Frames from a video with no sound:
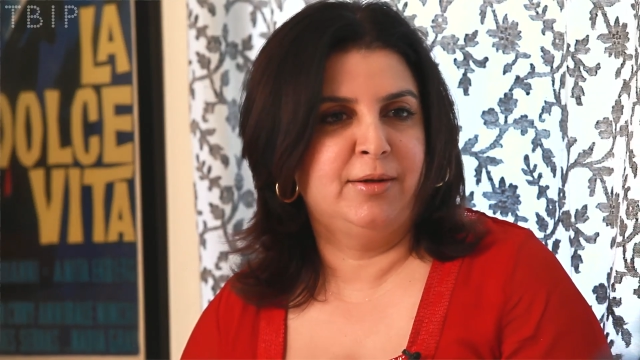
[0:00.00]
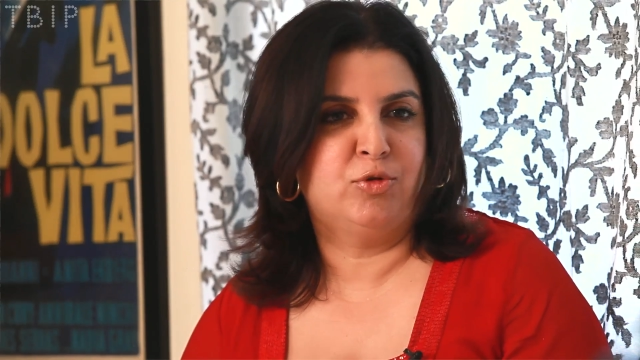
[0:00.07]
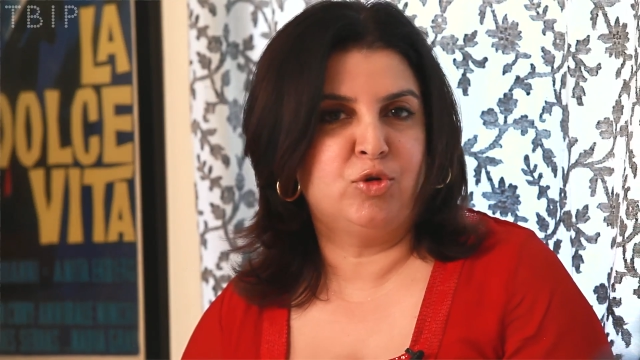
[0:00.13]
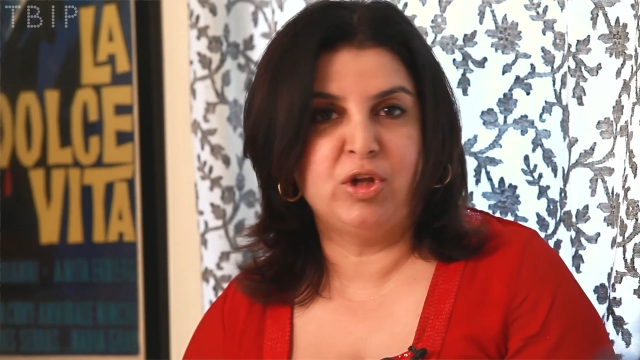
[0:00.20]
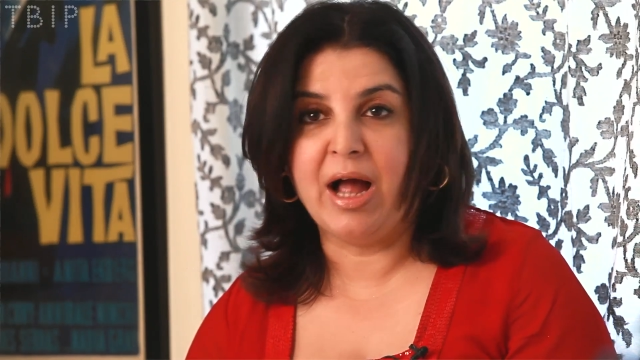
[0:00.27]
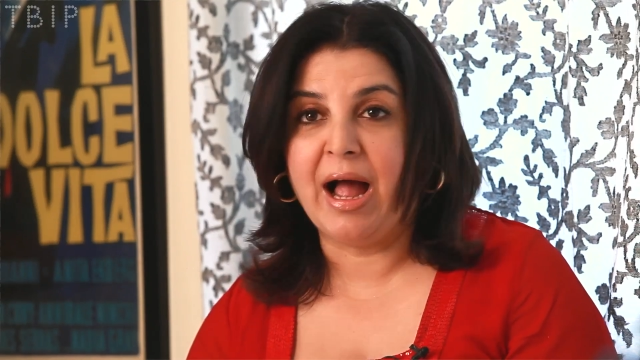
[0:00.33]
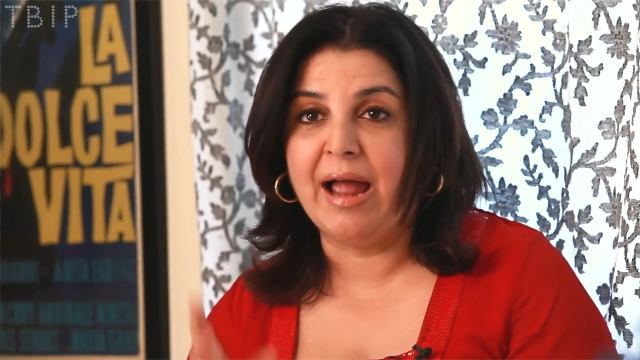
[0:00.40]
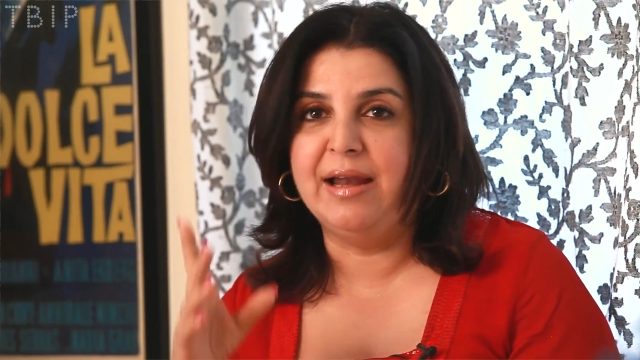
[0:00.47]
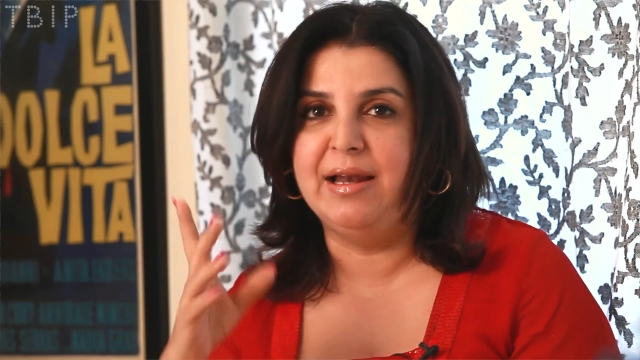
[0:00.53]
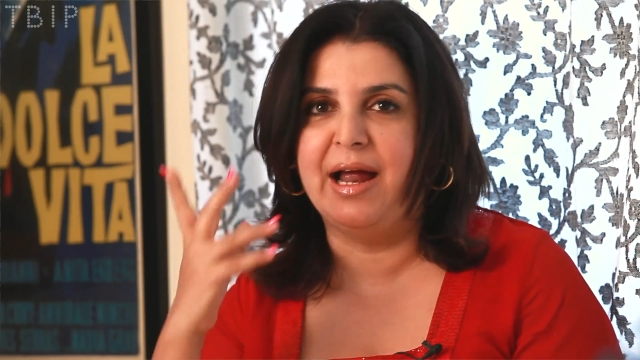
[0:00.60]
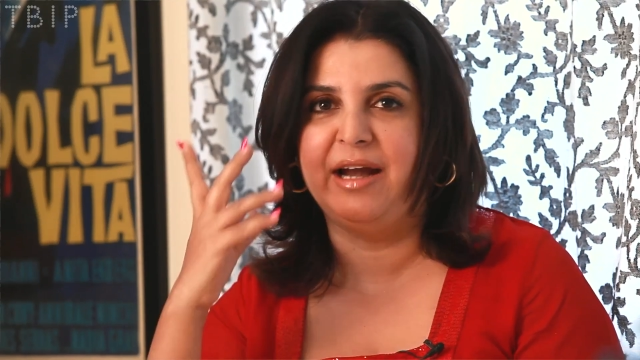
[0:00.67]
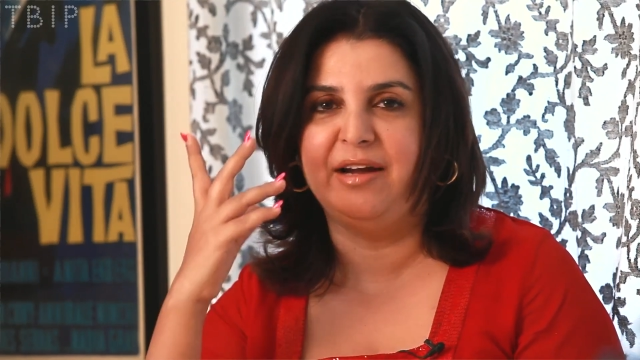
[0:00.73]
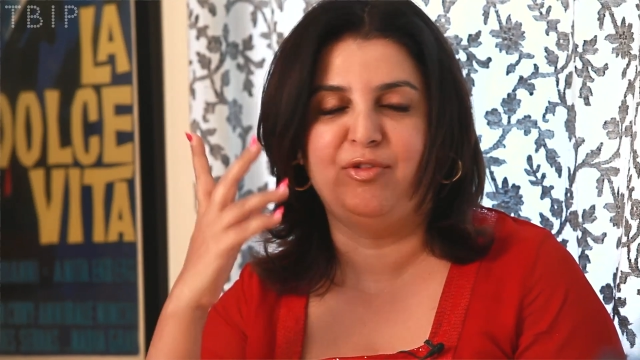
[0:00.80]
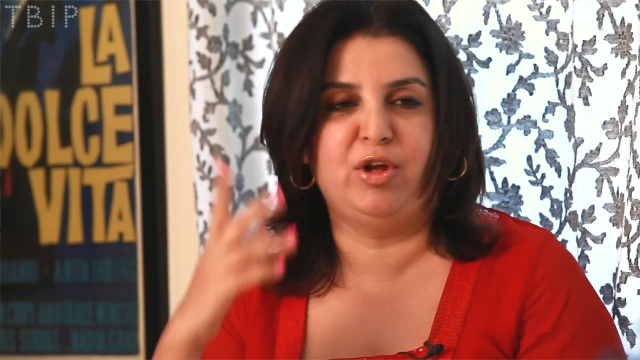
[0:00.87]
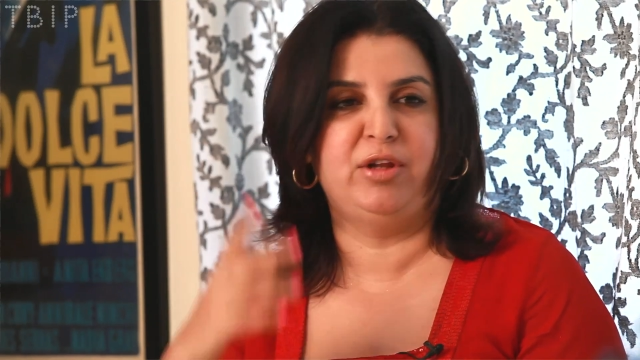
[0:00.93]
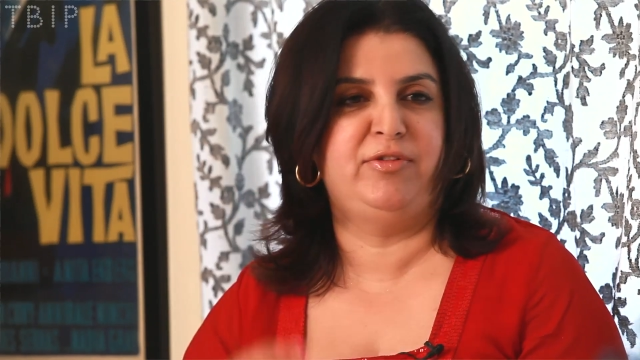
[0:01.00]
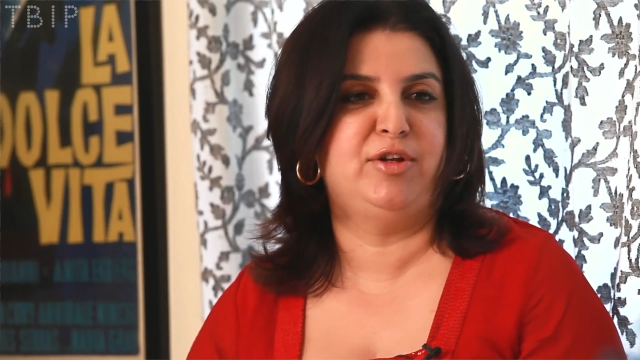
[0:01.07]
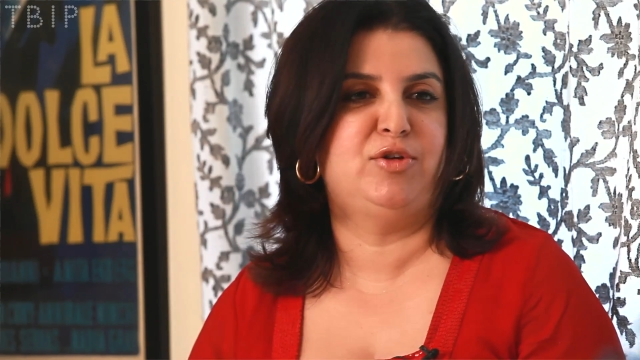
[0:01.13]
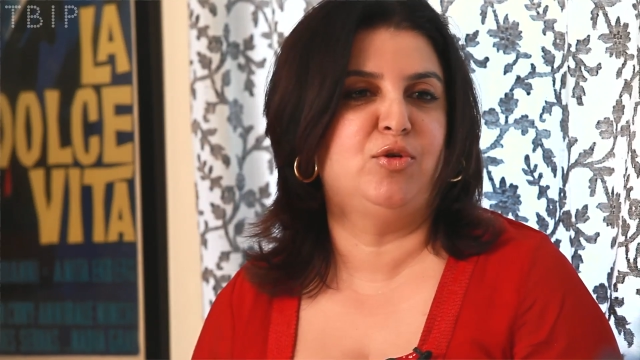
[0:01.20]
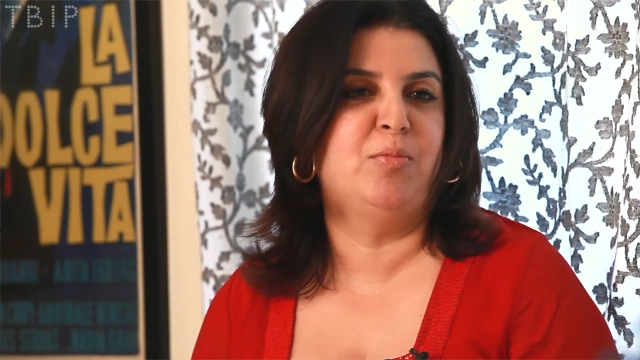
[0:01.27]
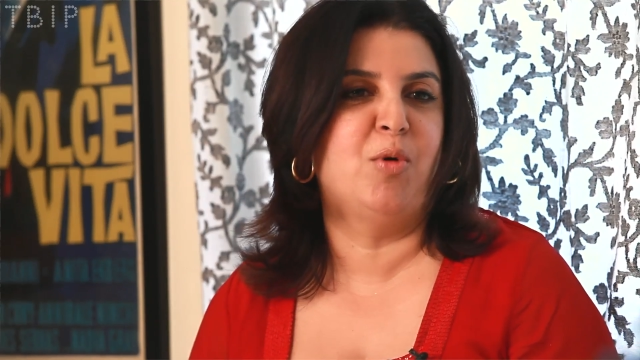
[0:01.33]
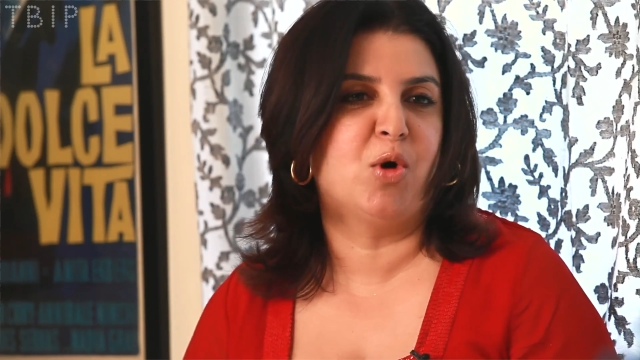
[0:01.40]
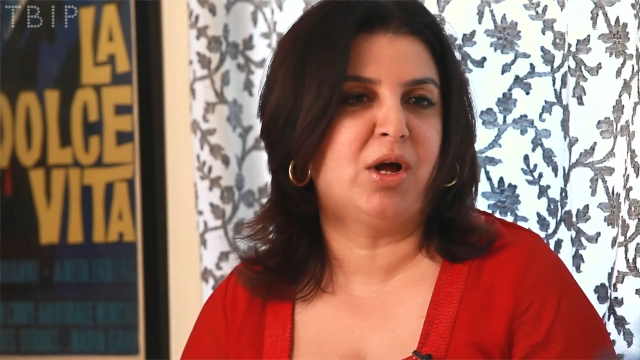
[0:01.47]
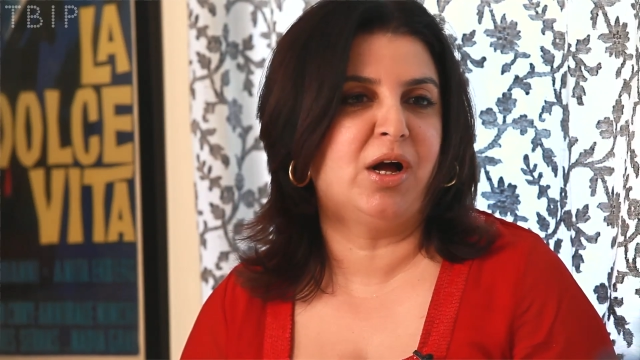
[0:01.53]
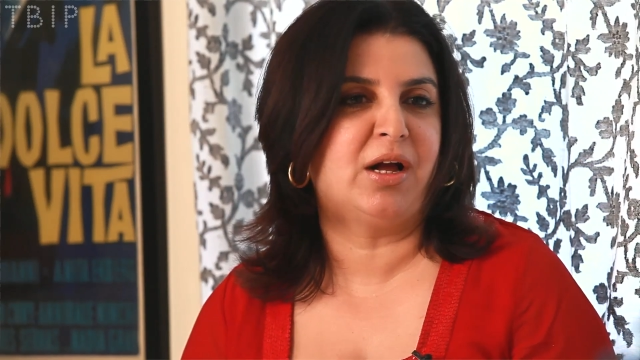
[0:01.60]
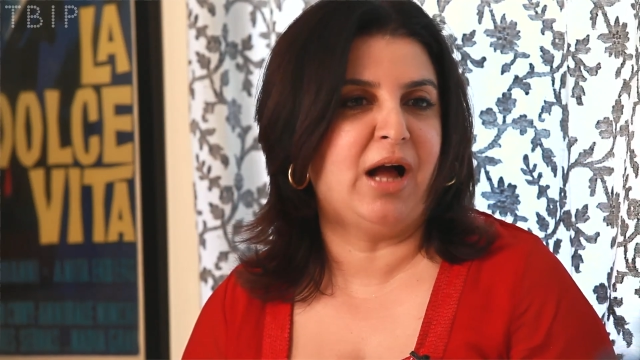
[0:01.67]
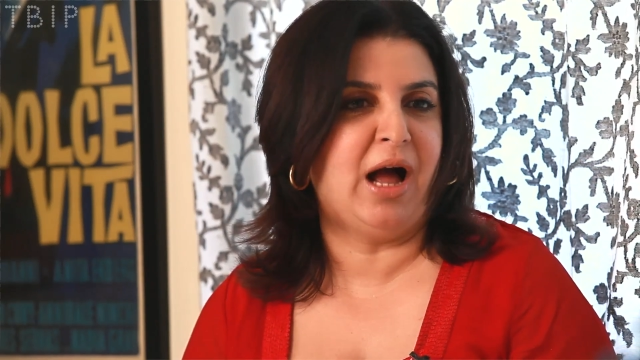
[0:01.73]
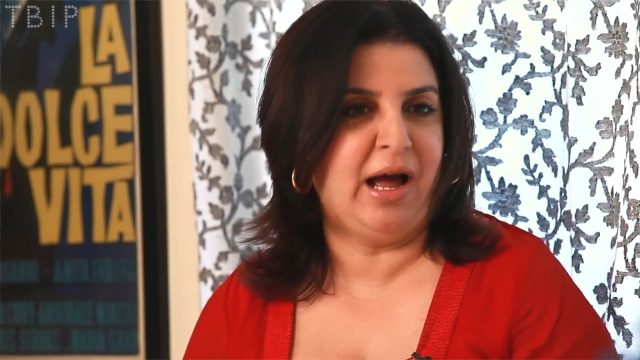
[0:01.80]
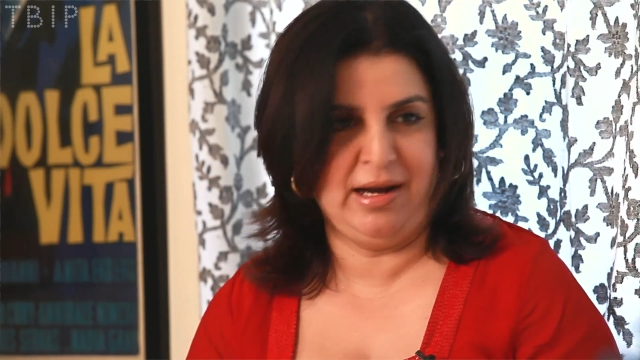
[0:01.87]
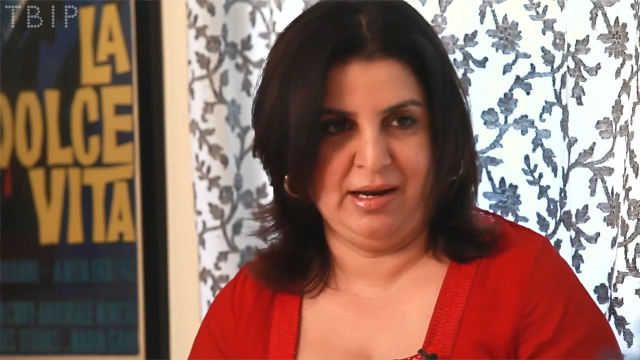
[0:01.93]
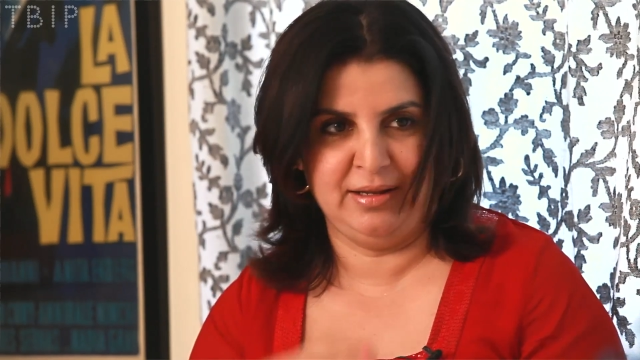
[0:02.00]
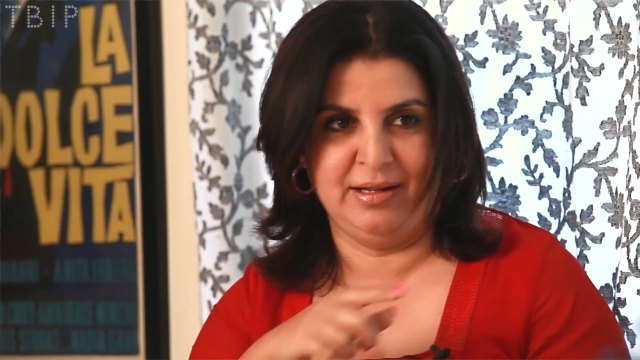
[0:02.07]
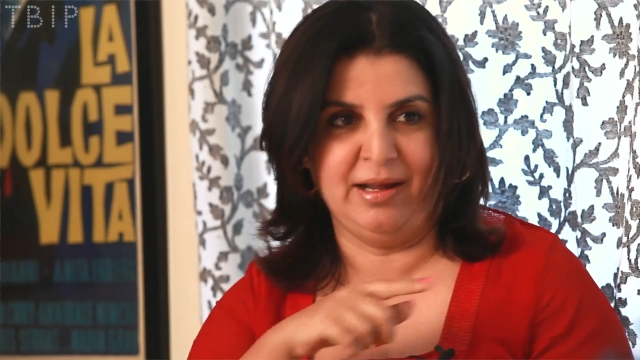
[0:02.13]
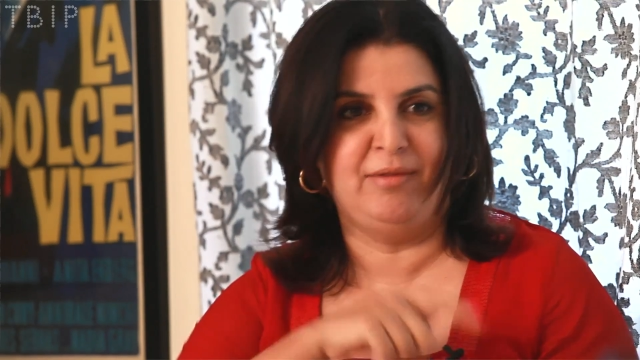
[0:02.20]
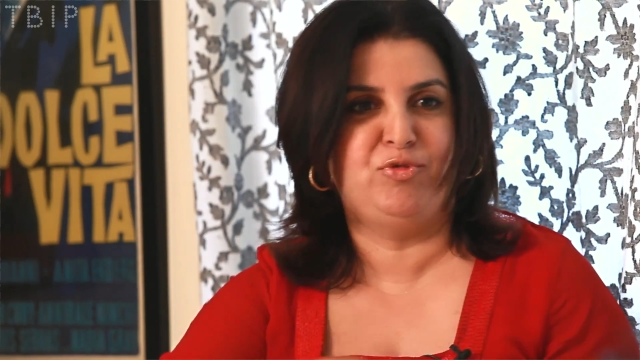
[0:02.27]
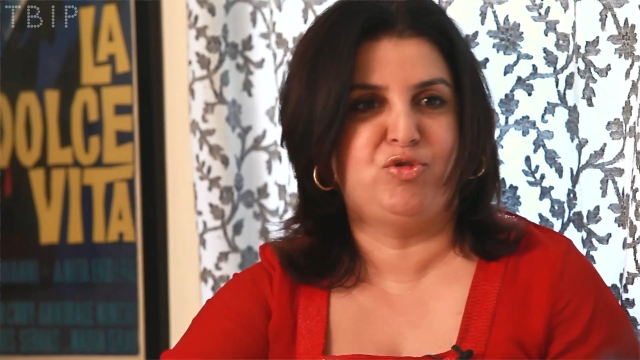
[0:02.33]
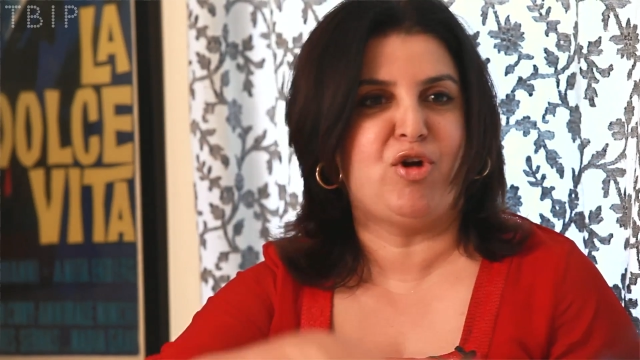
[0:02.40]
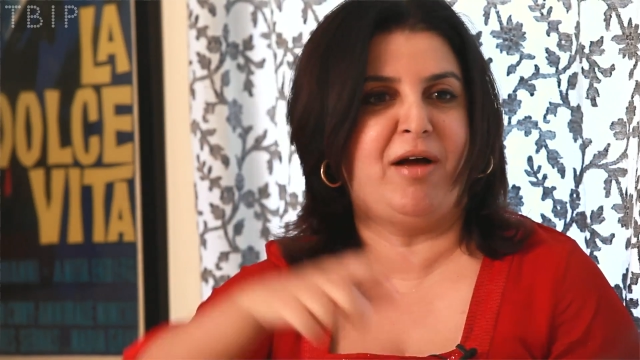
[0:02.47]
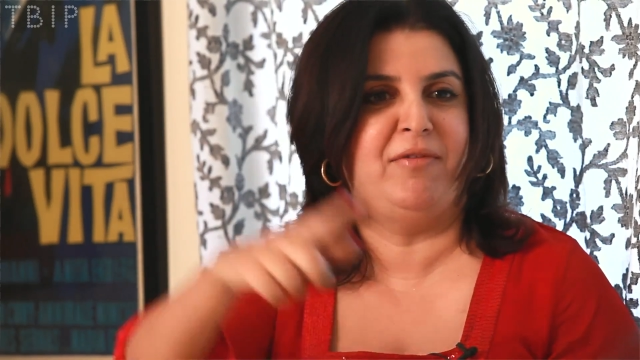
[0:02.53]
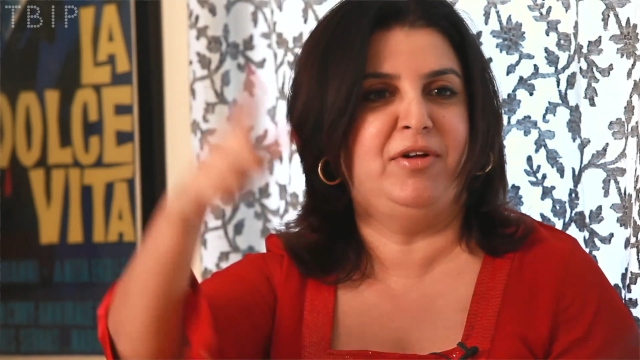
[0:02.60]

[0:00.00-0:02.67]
So the highlight was we used to book a car and then travel.